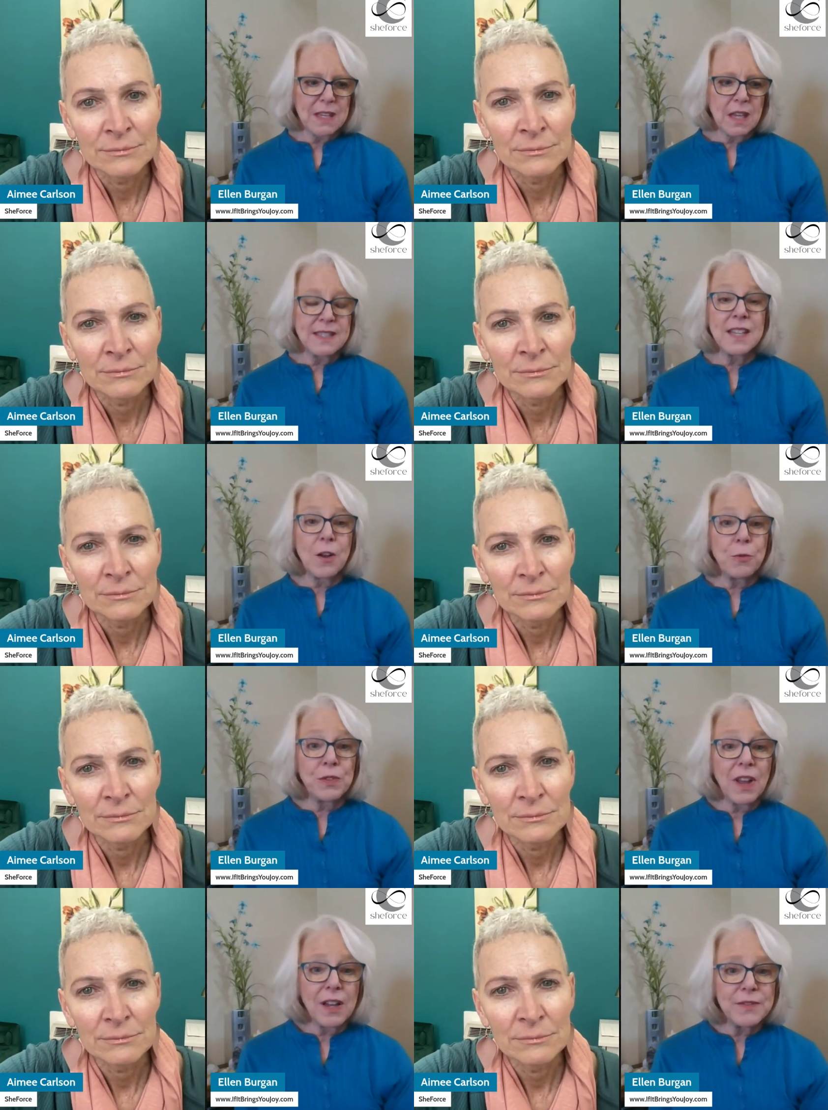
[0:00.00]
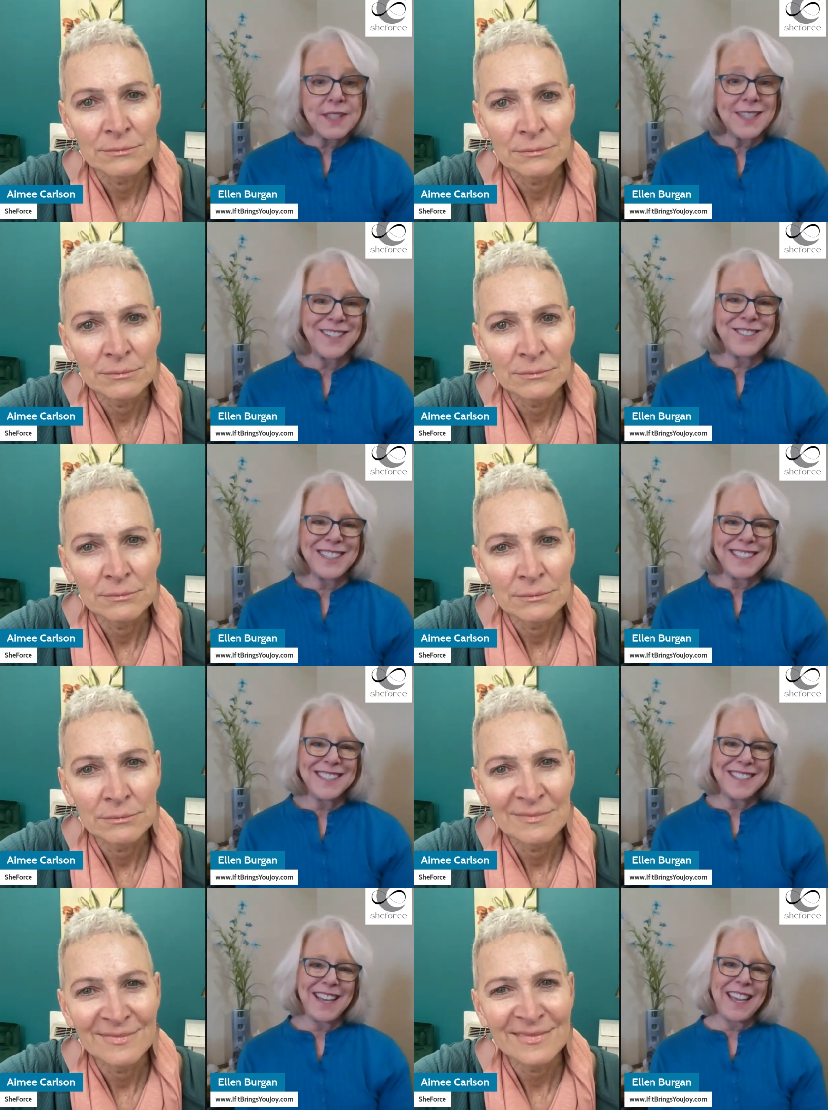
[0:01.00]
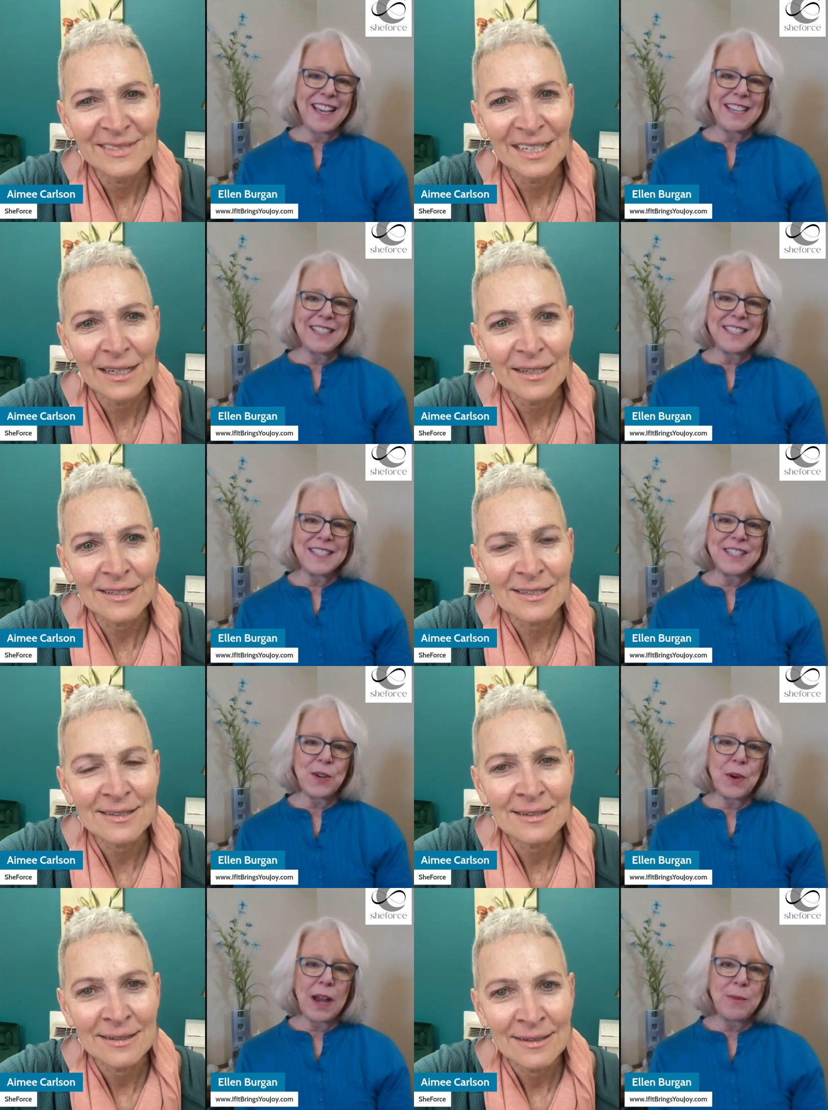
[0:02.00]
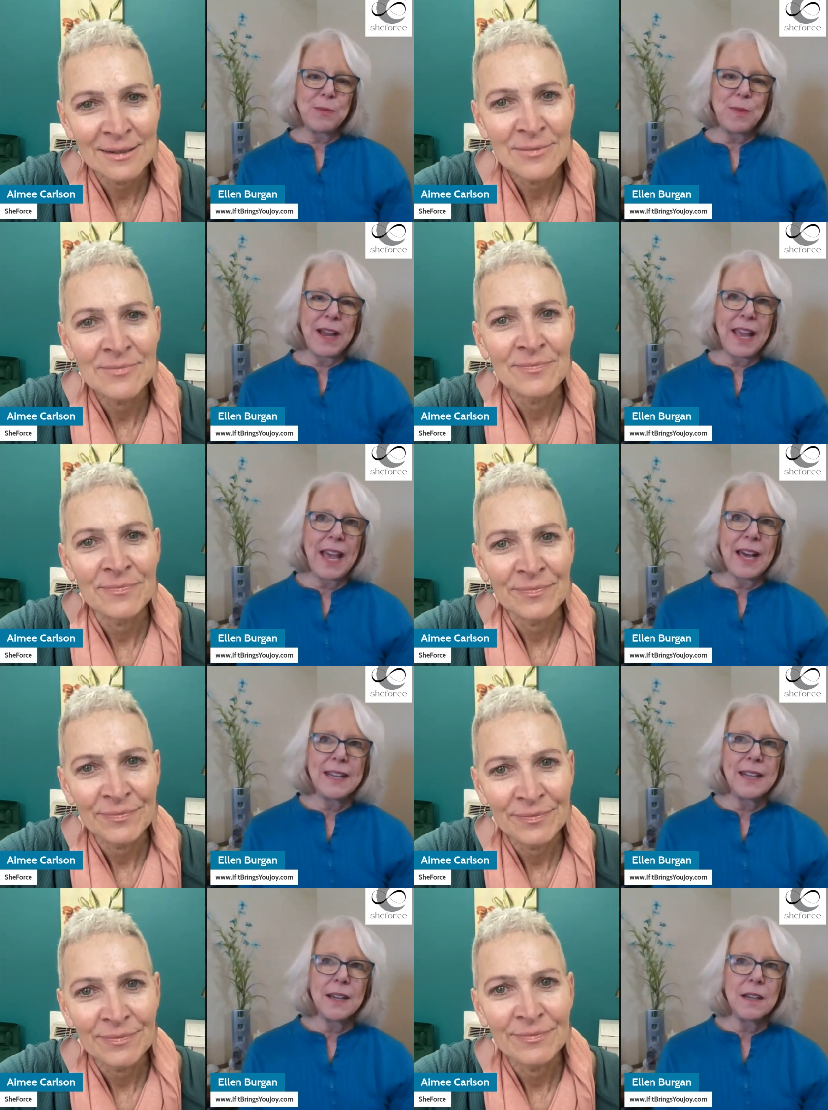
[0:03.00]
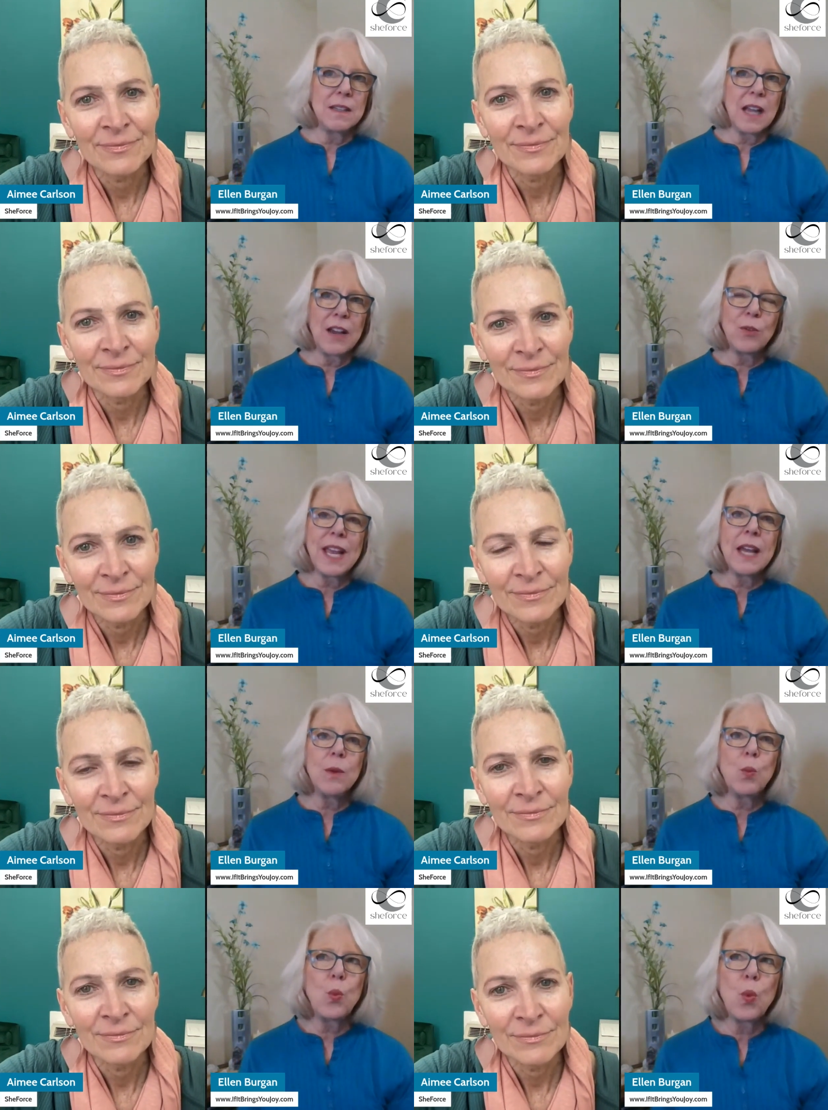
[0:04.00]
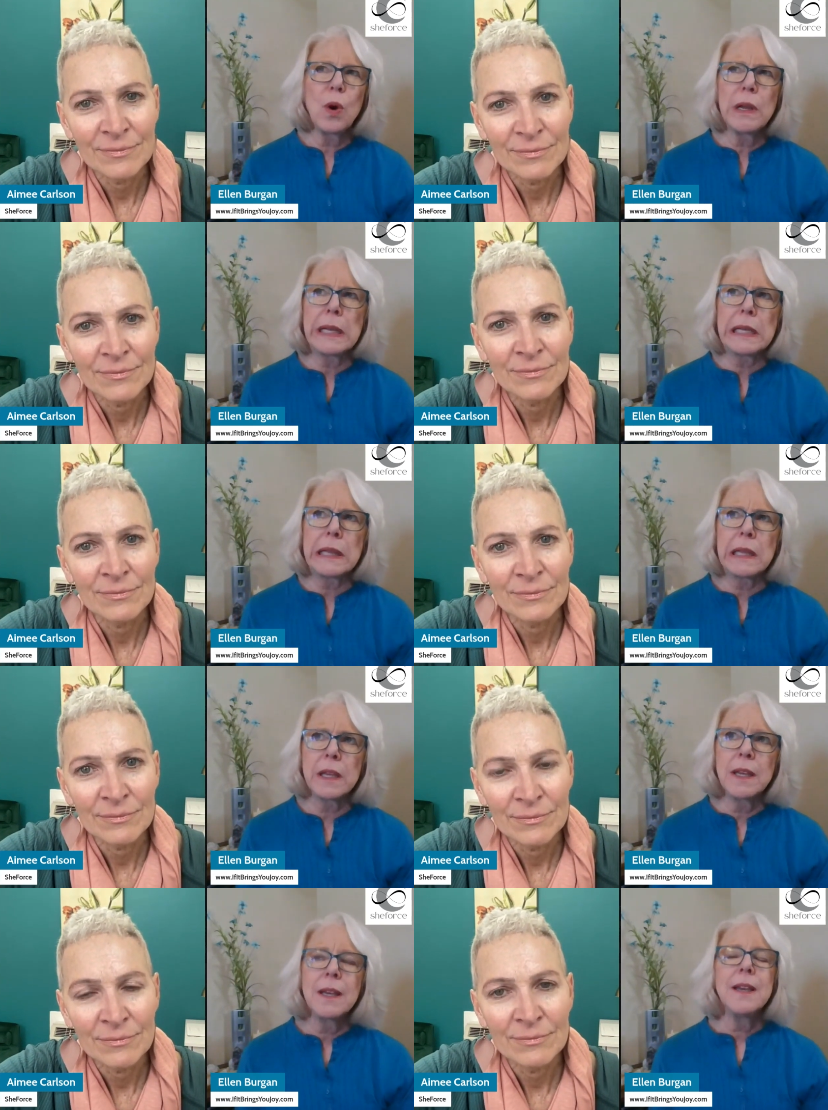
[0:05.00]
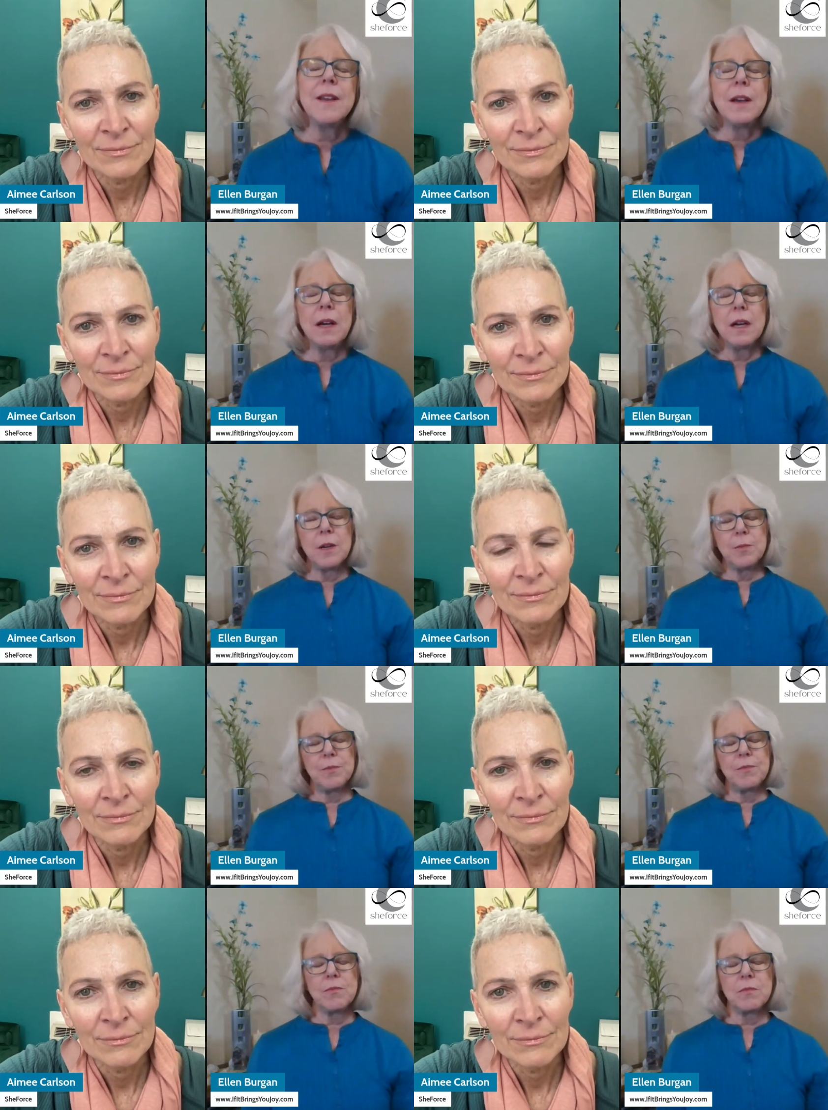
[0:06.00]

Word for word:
Speaker 1: a self love series, and so I I had uh, I only had one, I think, um,